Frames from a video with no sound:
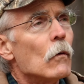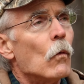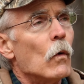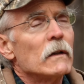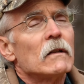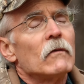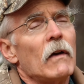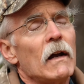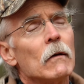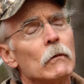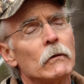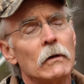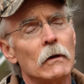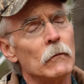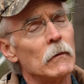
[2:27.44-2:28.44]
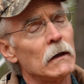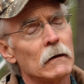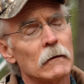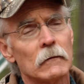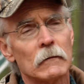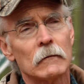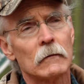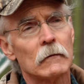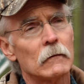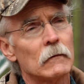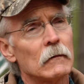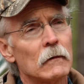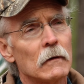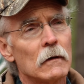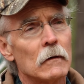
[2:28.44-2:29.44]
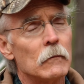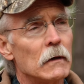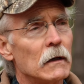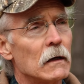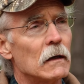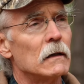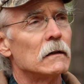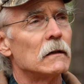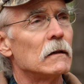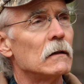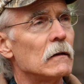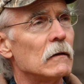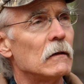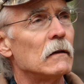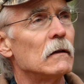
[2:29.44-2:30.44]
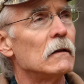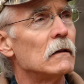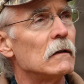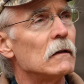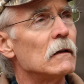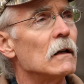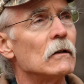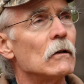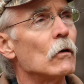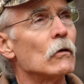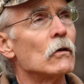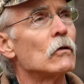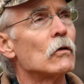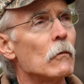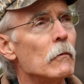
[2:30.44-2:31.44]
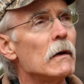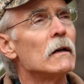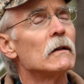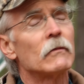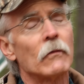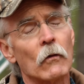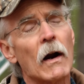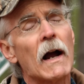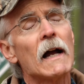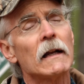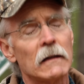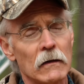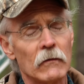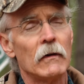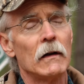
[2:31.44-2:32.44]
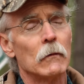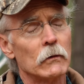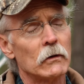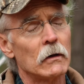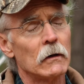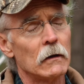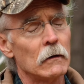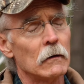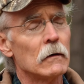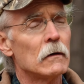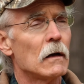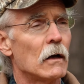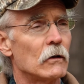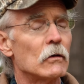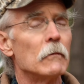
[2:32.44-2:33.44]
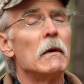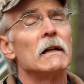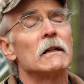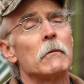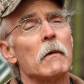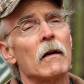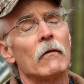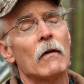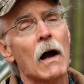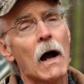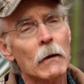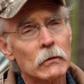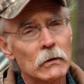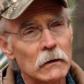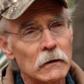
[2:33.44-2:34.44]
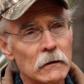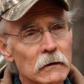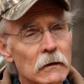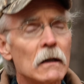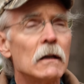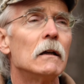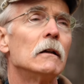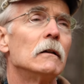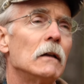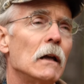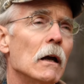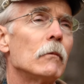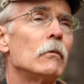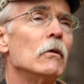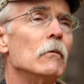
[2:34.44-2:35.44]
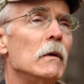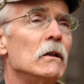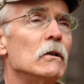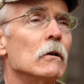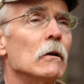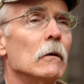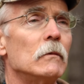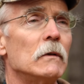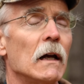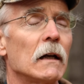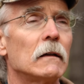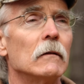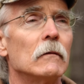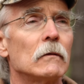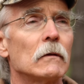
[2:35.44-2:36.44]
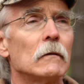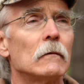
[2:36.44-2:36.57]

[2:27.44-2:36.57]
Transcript: what's available to me? Because there's a tremendous variety available to you, a tremendous amount of options to help you meet your objectives.